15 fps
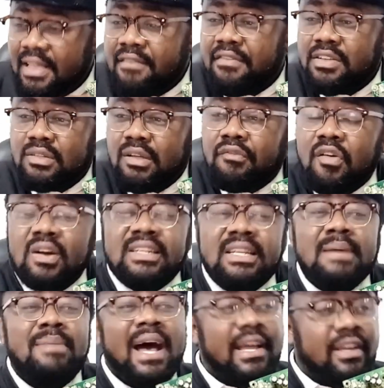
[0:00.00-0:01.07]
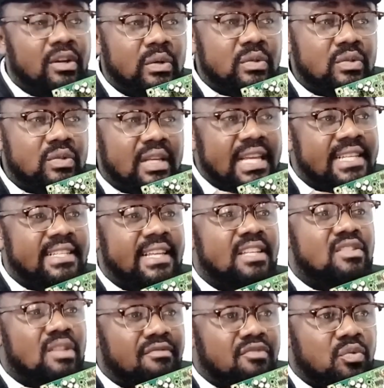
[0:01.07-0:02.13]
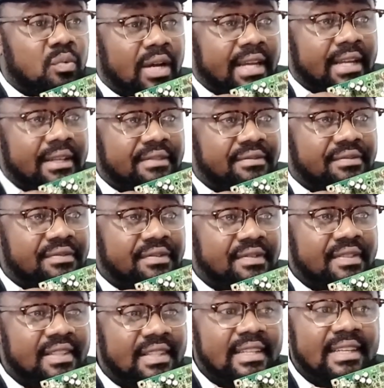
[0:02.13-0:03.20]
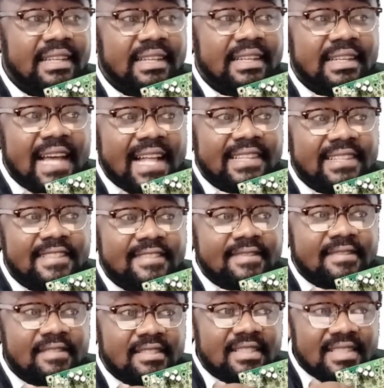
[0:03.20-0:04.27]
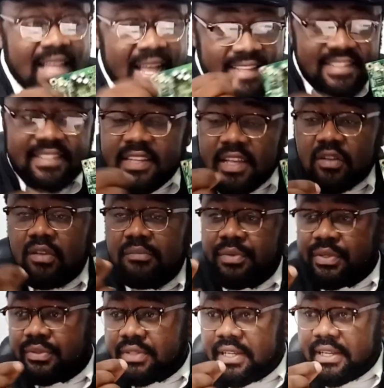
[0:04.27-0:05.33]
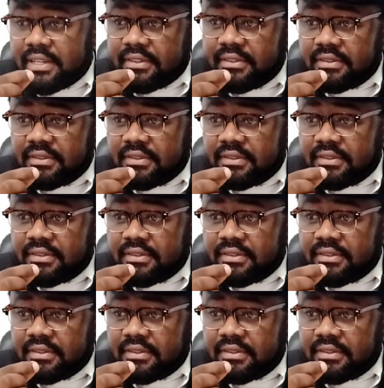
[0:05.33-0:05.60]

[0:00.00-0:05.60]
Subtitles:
First of all, the BIOS is a software that starts the computer.